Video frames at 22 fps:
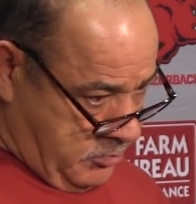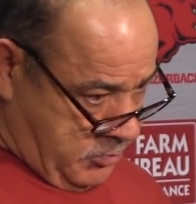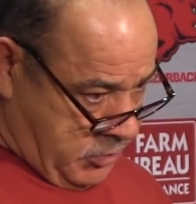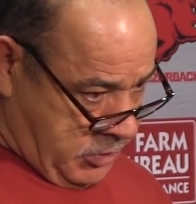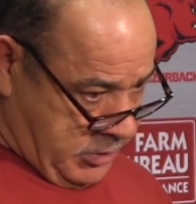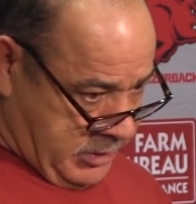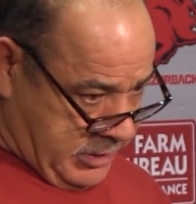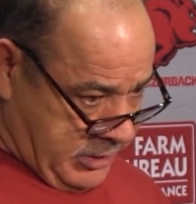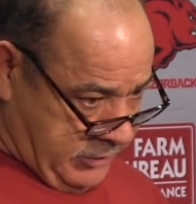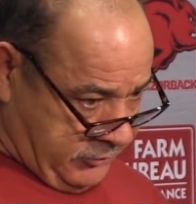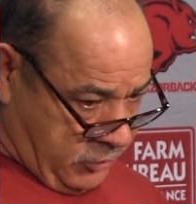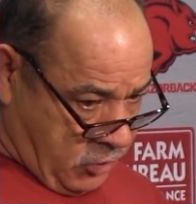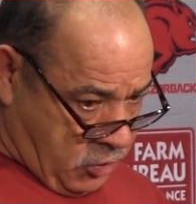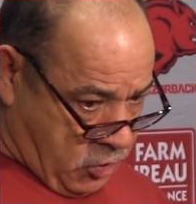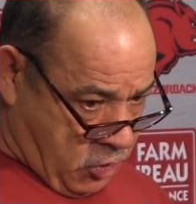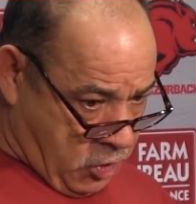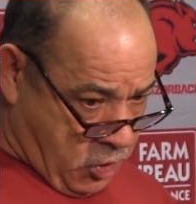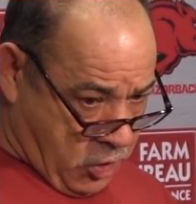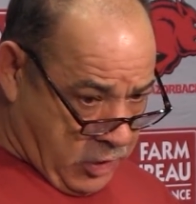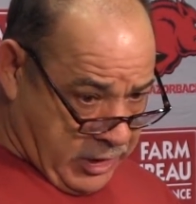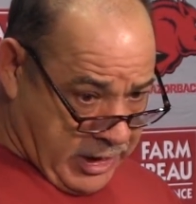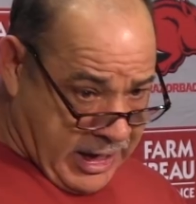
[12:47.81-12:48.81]
But he's a
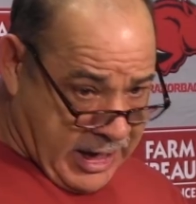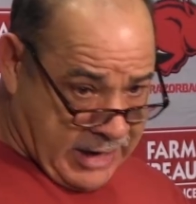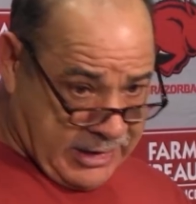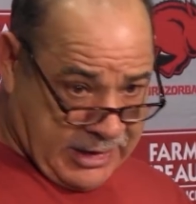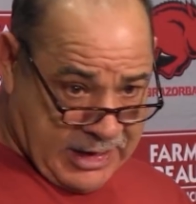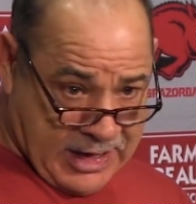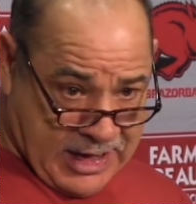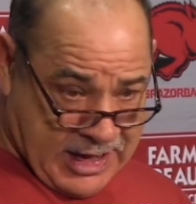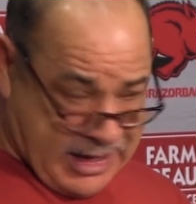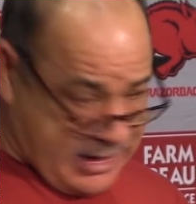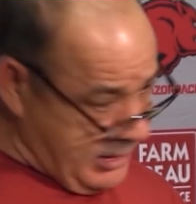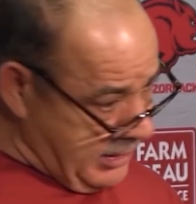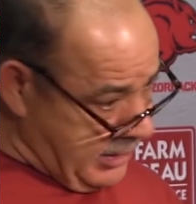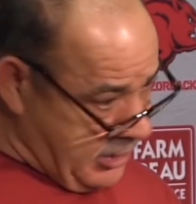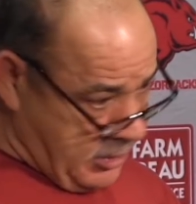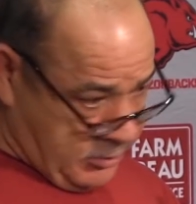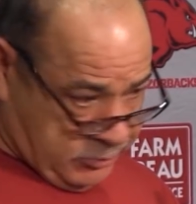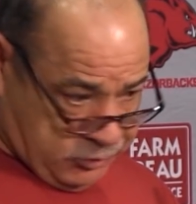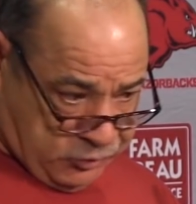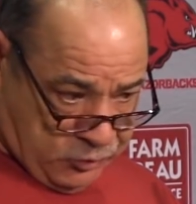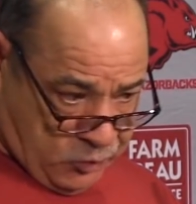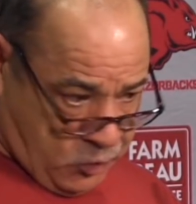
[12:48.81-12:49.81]
hard hat guy. He
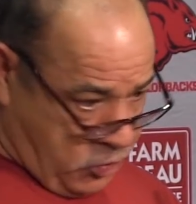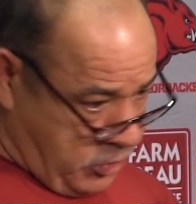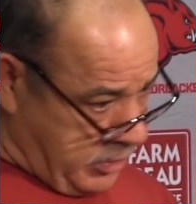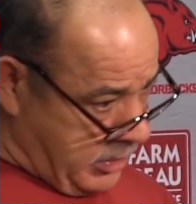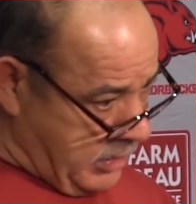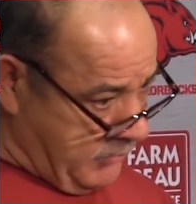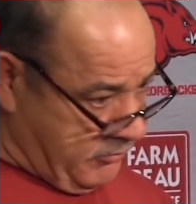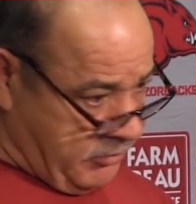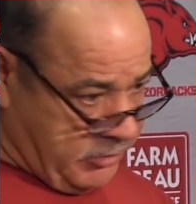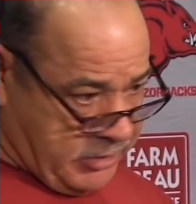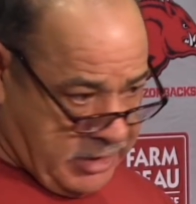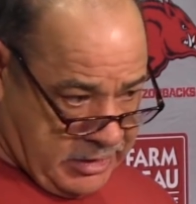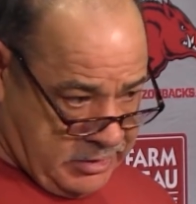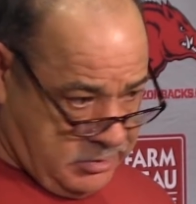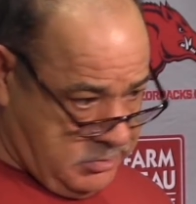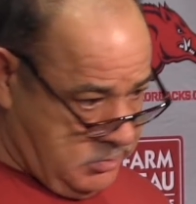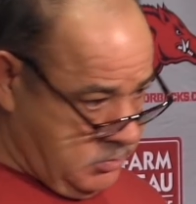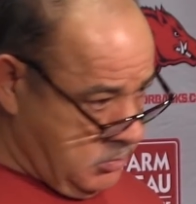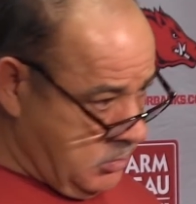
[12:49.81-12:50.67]
comes to work every day.